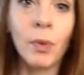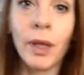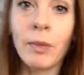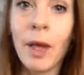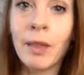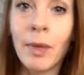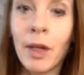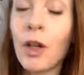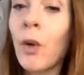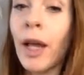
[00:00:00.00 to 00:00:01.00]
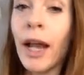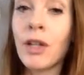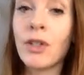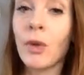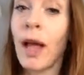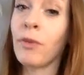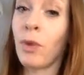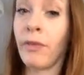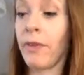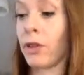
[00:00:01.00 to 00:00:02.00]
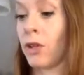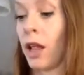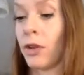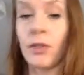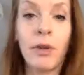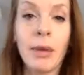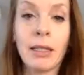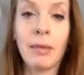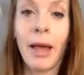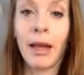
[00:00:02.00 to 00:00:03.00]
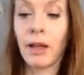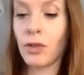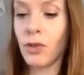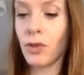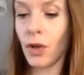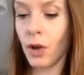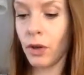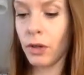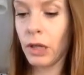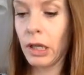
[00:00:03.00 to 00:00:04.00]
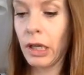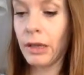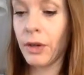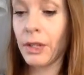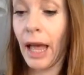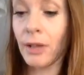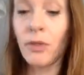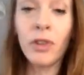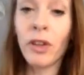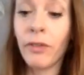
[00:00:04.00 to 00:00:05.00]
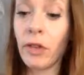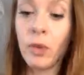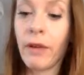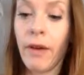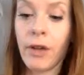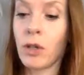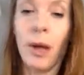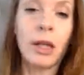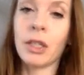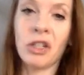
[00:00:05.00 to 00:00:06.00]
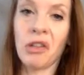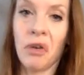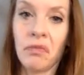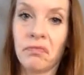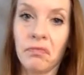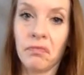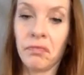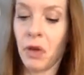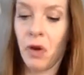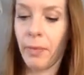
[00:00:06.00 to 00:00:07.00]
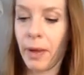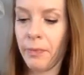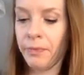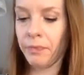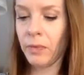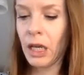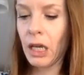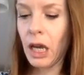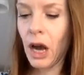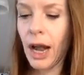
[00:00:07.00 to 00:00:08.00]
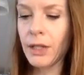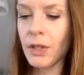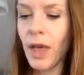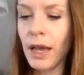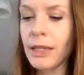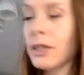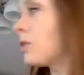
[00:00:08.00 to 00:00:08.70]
willing to pay somebody to do it. I just don't have $2,500 for a basic package. So there's that. So if you're looking for $2,500, just don't call me. All right. So that needs to